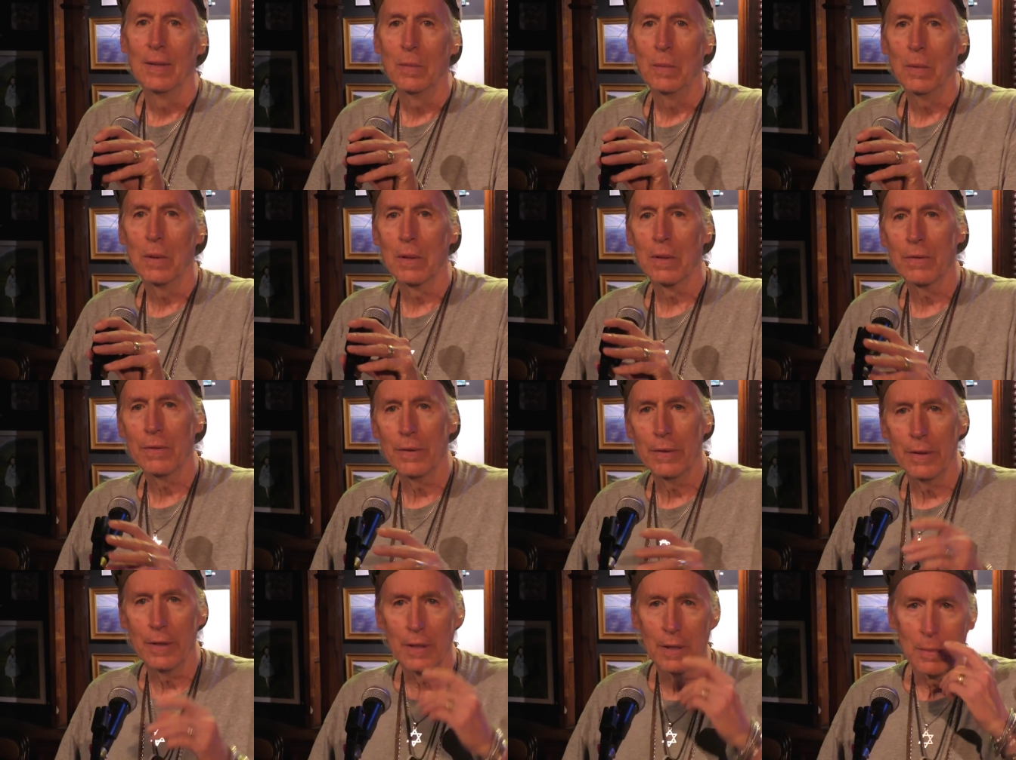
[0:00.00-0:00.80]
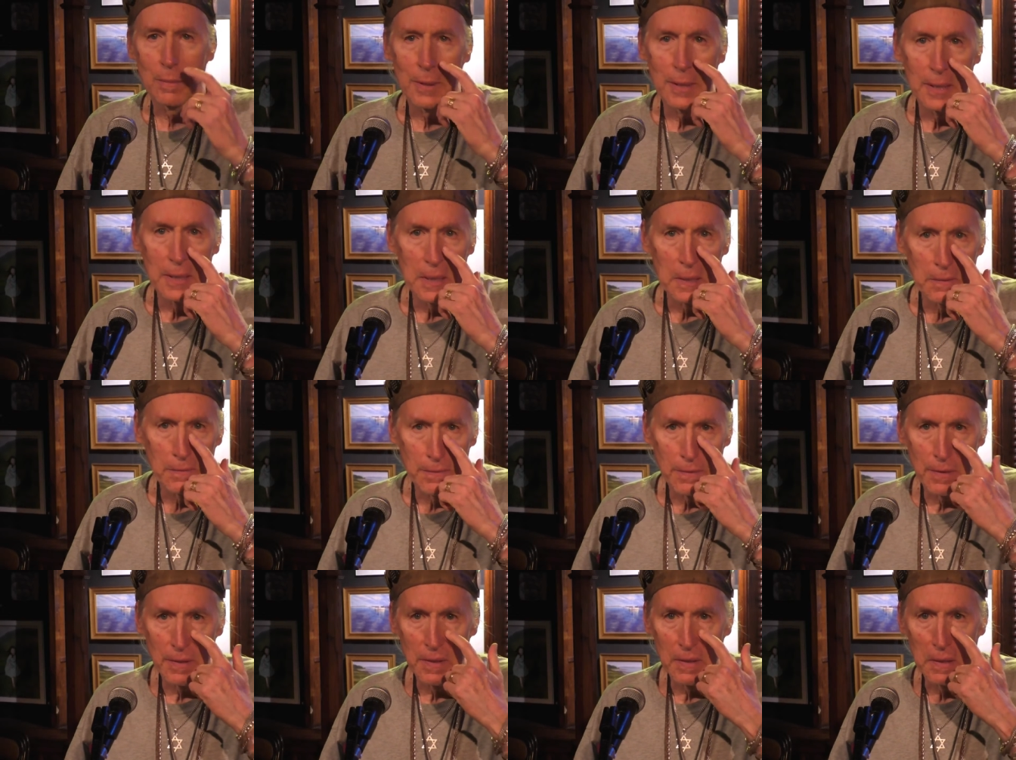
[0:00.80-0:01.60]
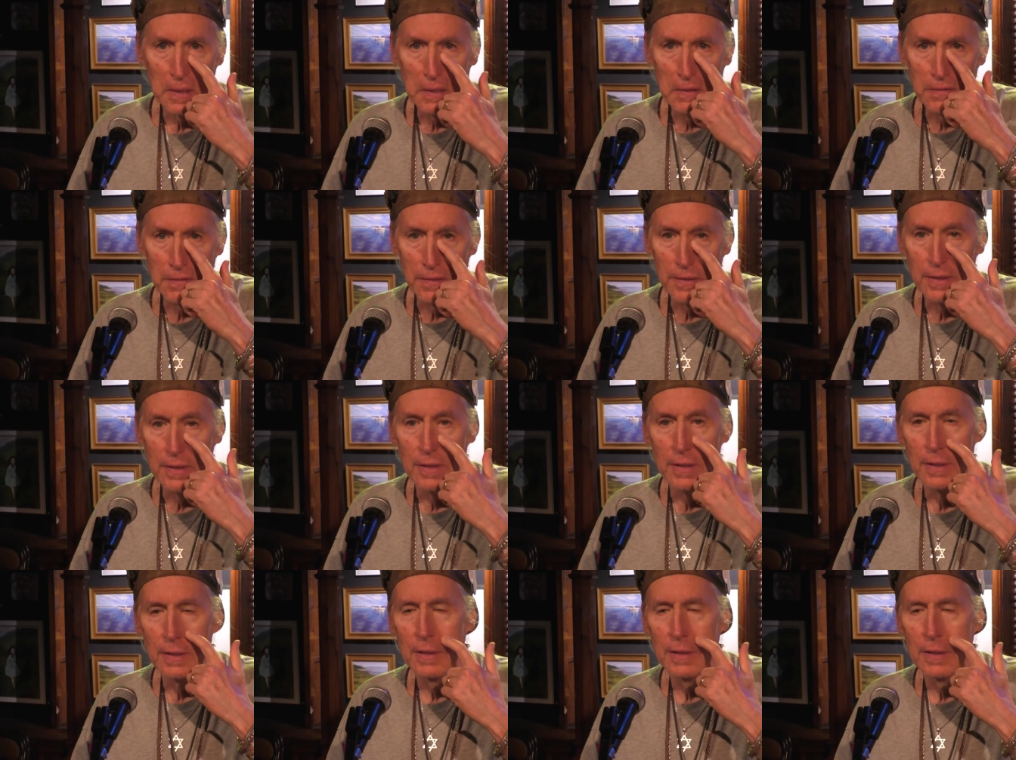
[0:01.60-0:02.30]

Wonderful young man, very gifted.